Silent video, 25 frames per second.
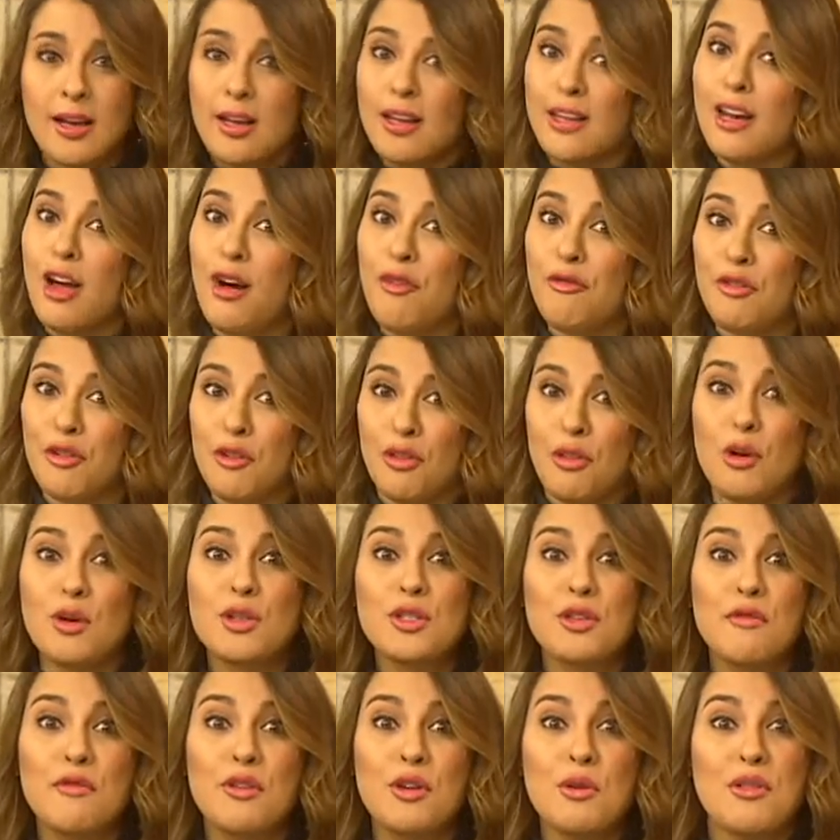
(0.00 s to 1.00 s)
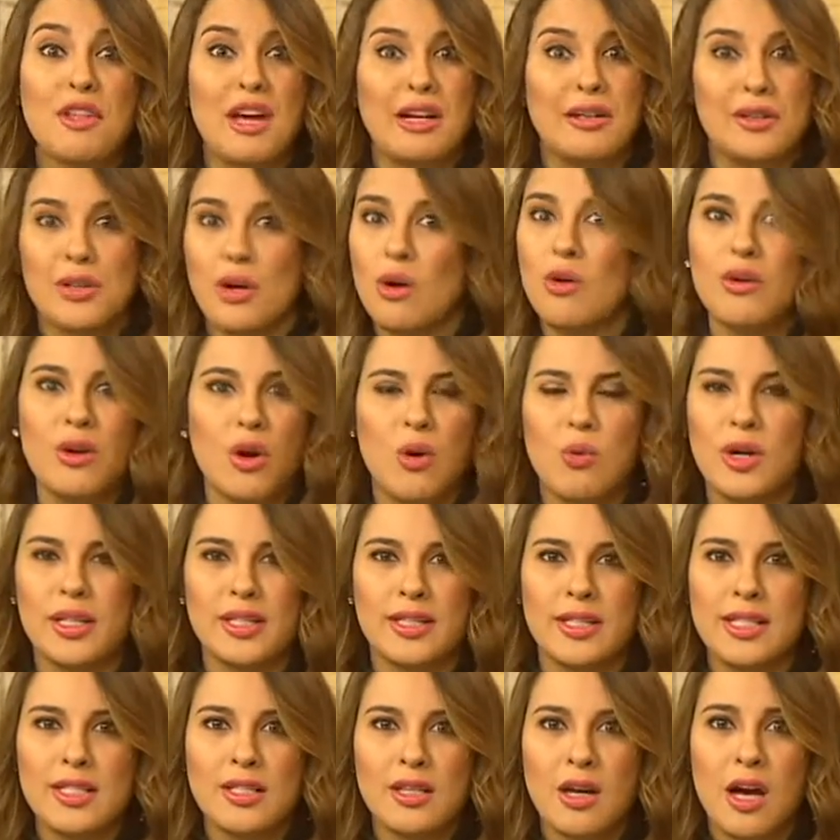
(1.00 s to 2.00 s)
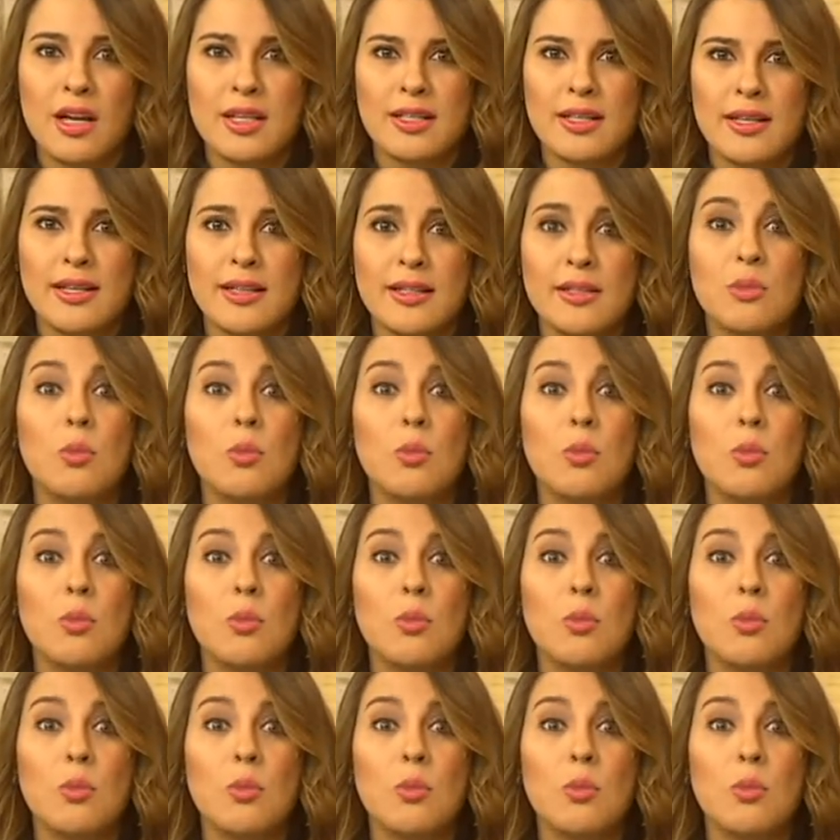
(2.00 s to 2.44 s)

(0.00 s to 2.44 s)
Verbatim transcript: Now, for those of you that don't know what detox is,